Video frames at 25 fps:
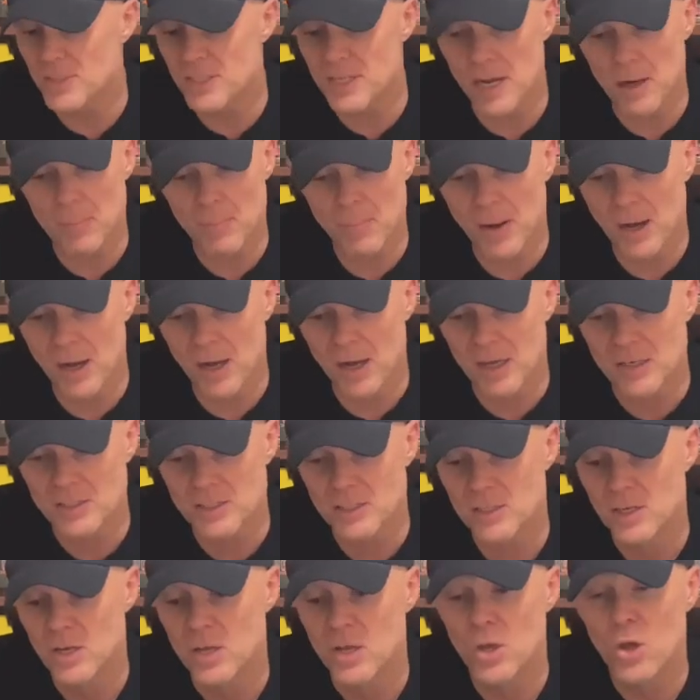now past,
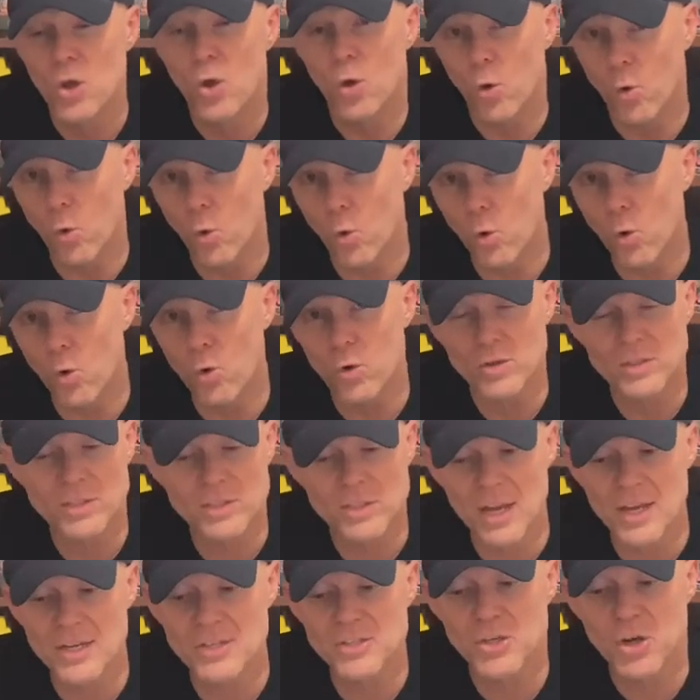or
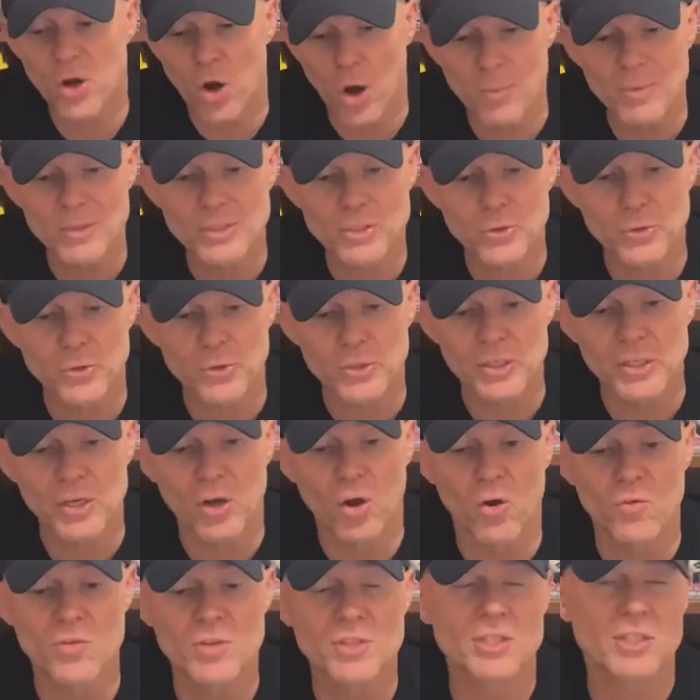sage commentary
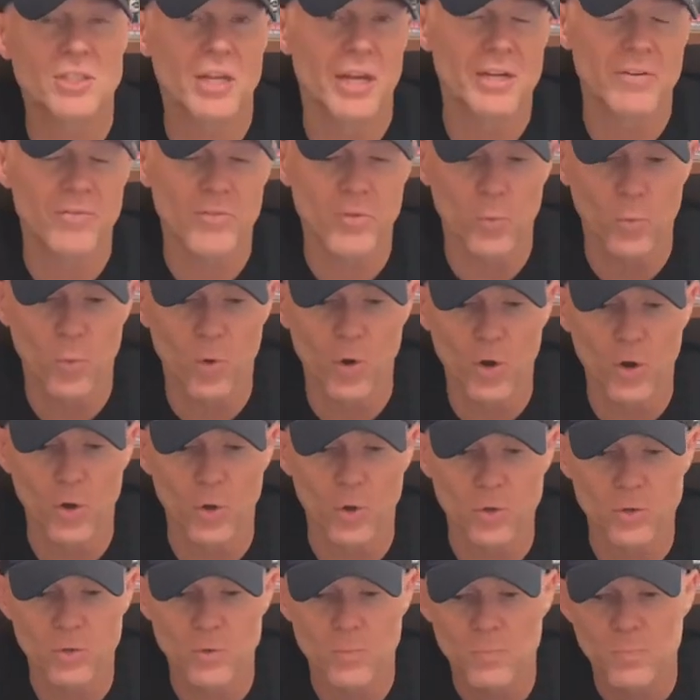on the state of the
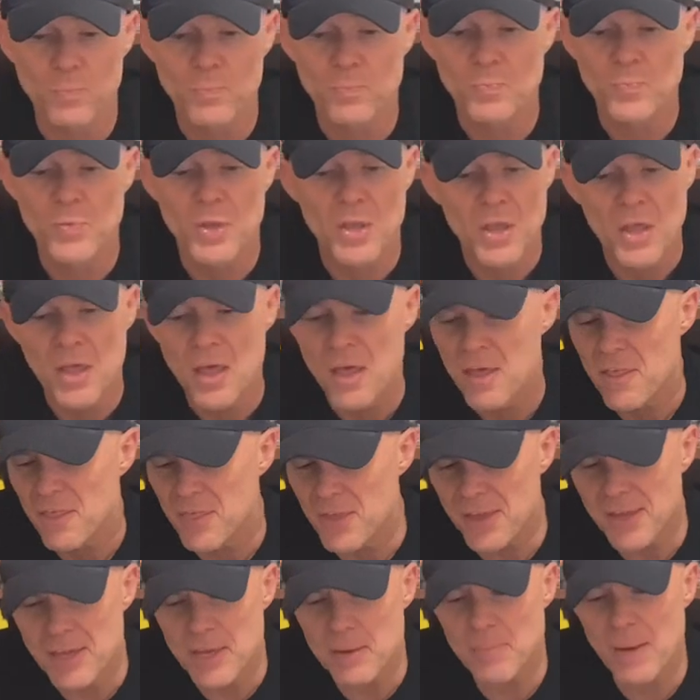world.
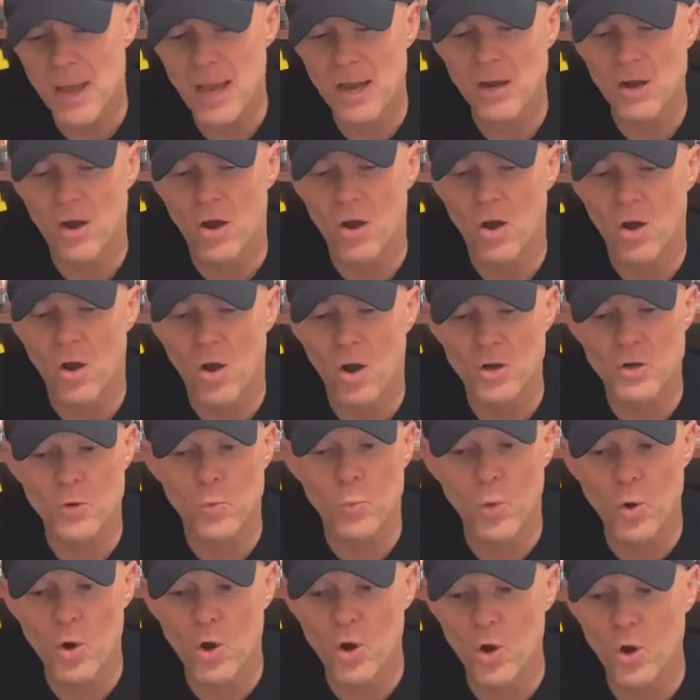Thinking back on a
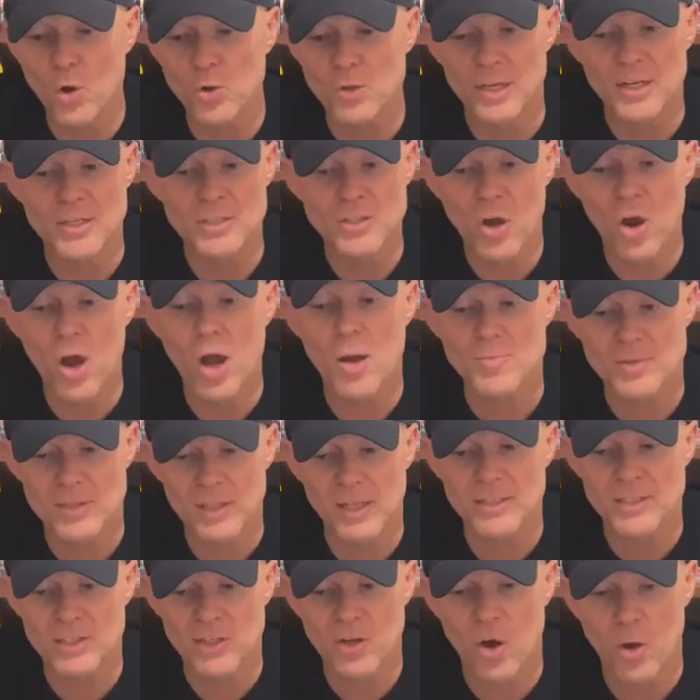world and times
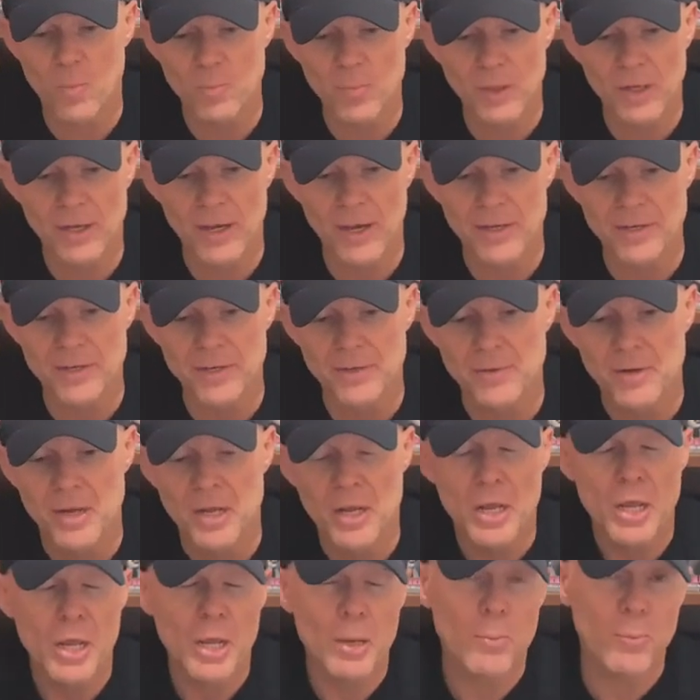less complicated,
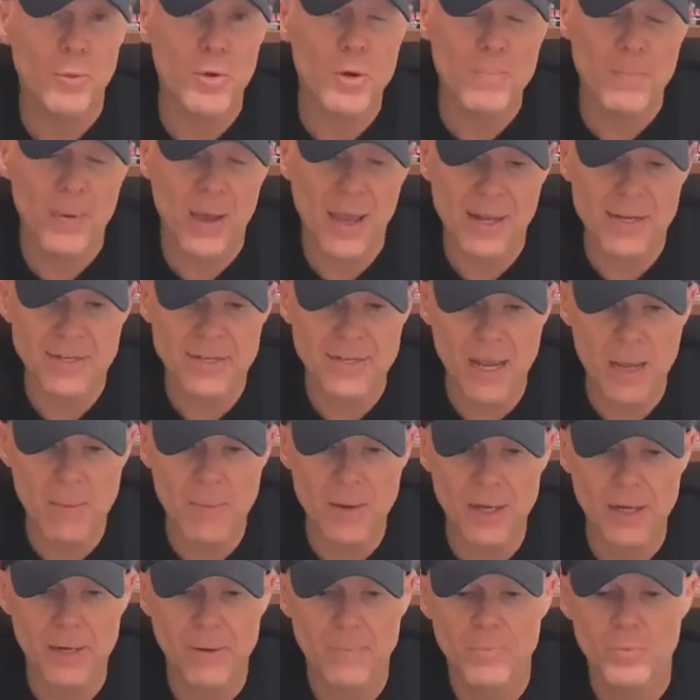
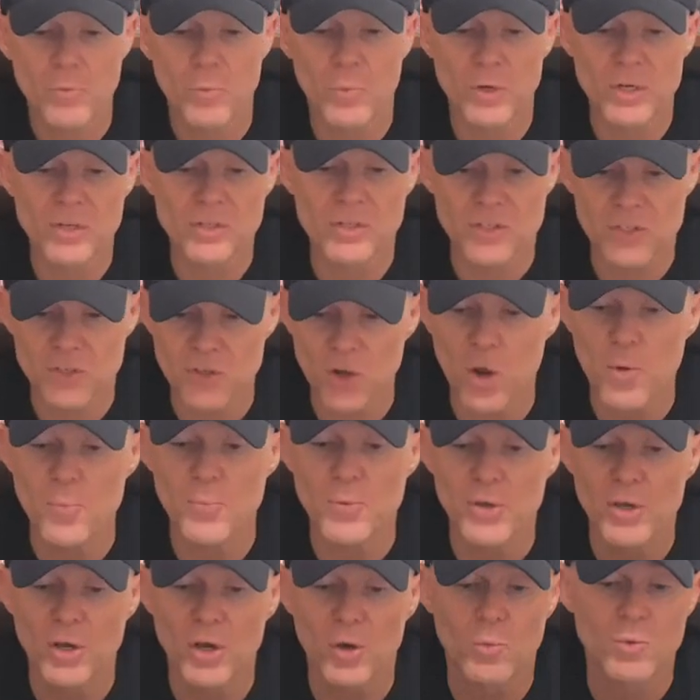pre-pandemic, when
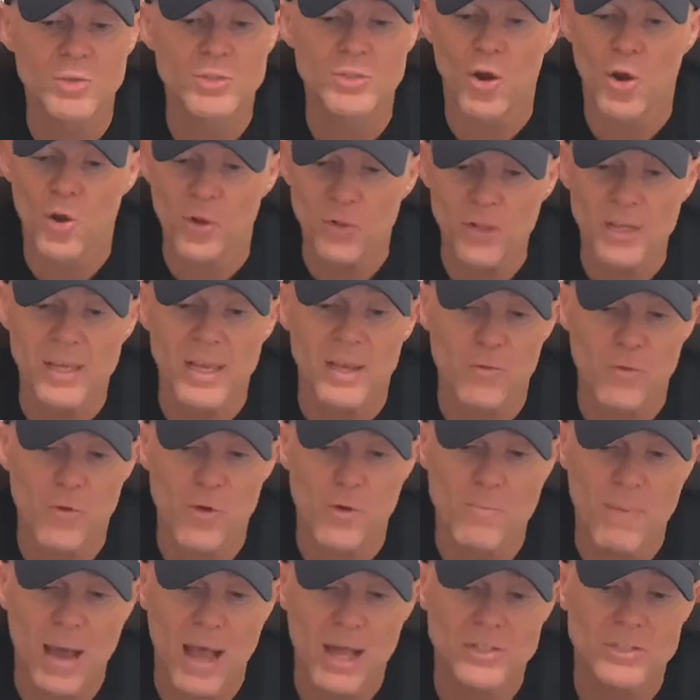dystopia was only ever
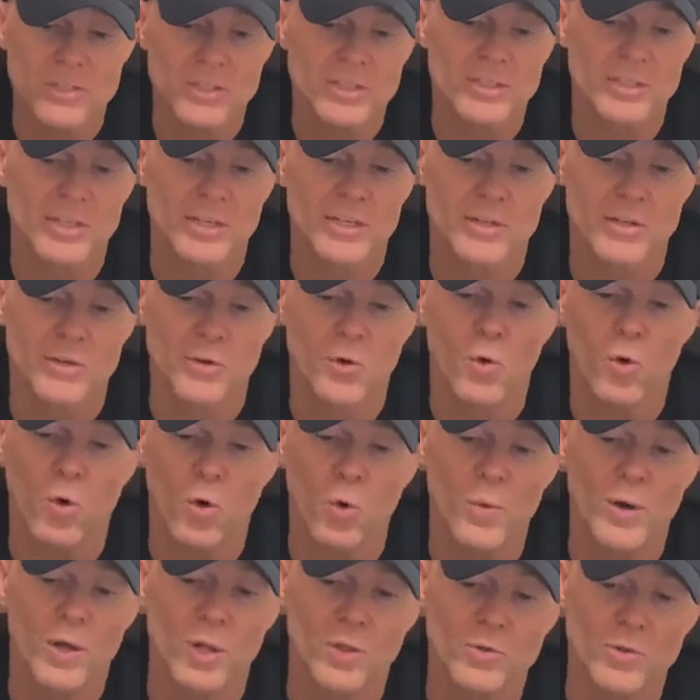imagined in an
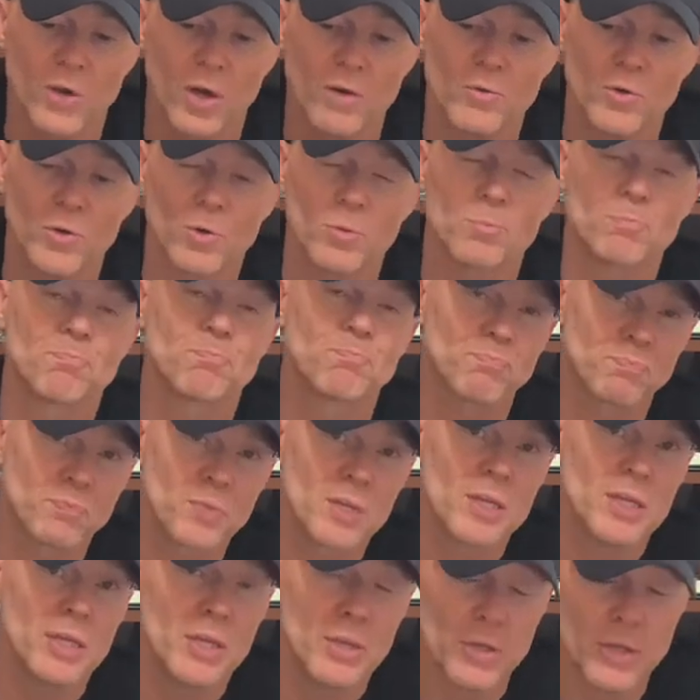Orwell novel.
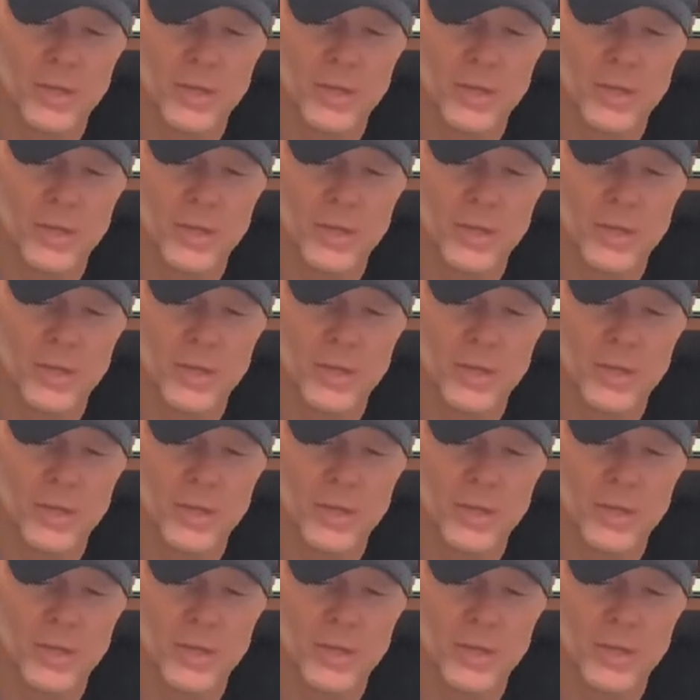You